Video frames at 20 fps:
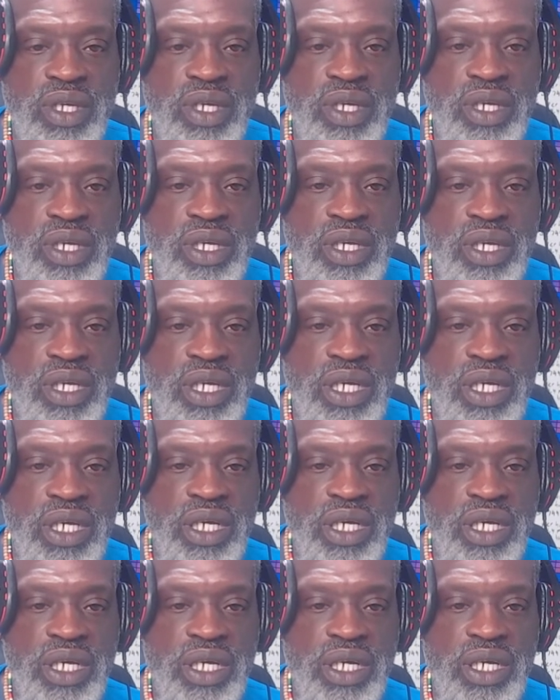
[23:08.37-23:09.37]

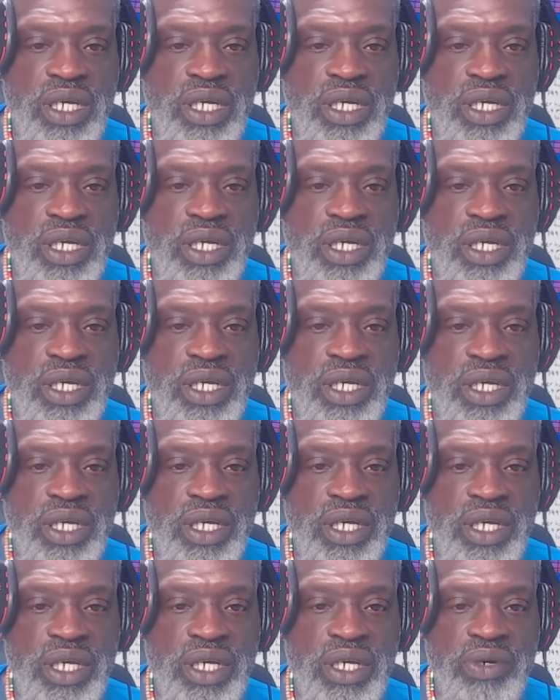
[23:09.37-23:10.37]
uh,
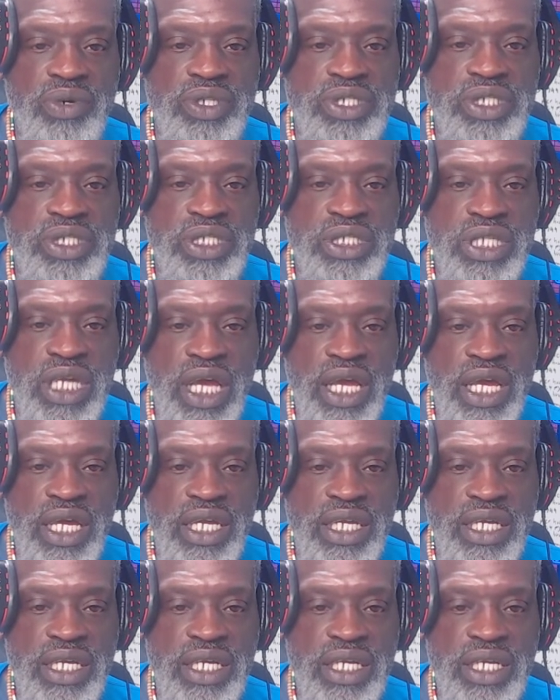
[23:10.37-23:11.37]
what's the day?
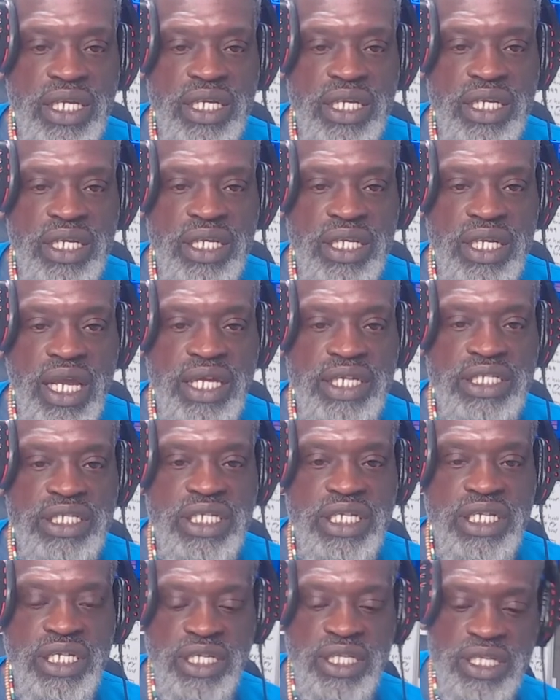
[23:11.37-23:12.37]
19th?
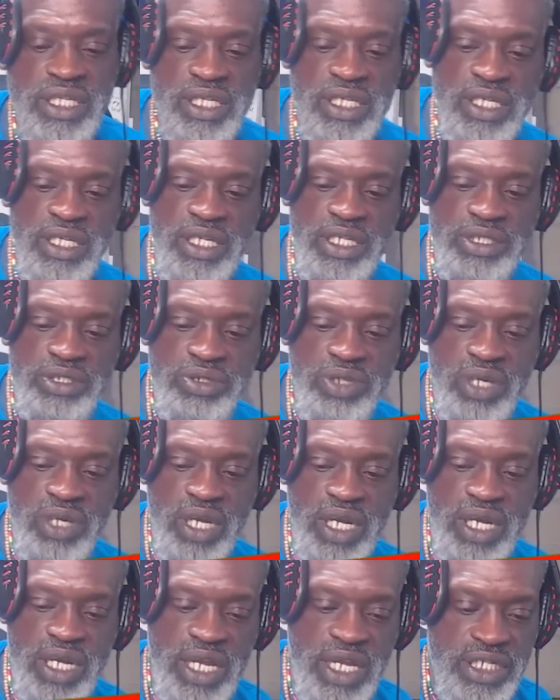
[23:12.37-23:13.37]
Let's try
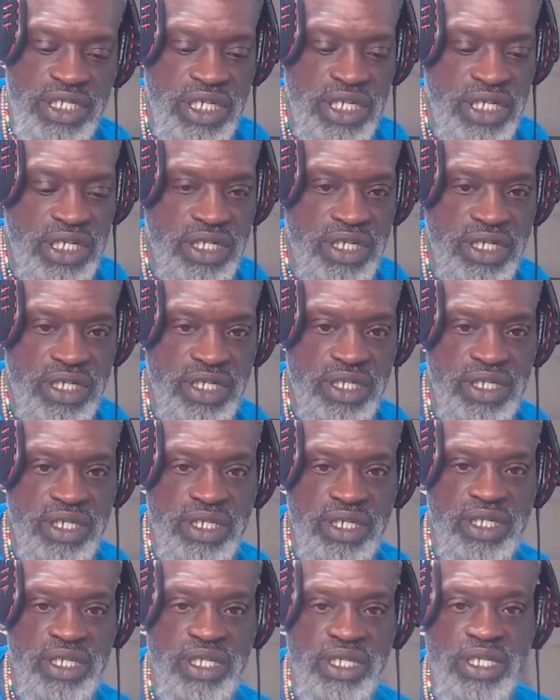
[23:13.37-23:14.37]
19.
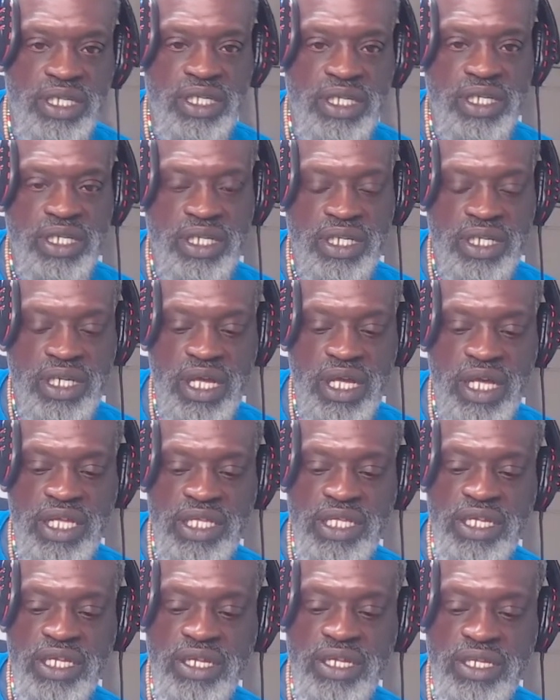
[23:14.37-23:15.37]
I did a
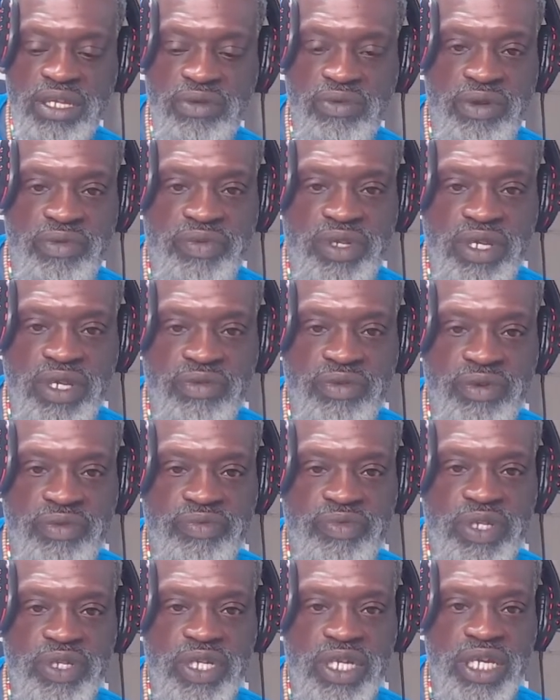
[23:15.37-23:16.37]
derivative of
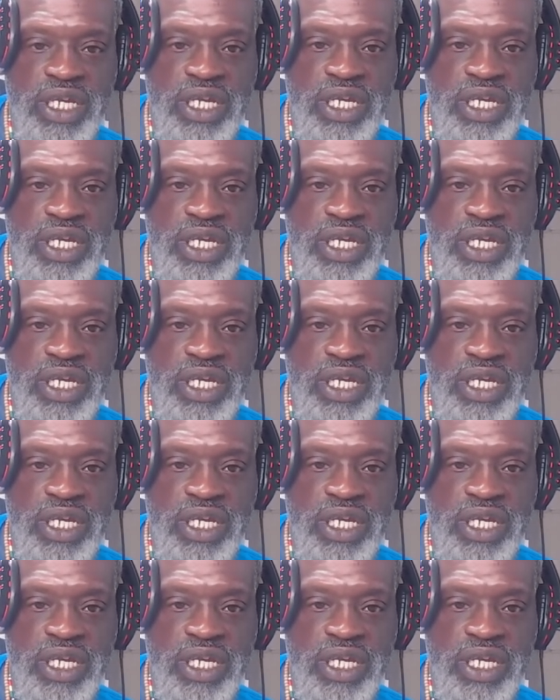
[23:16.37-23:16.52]
10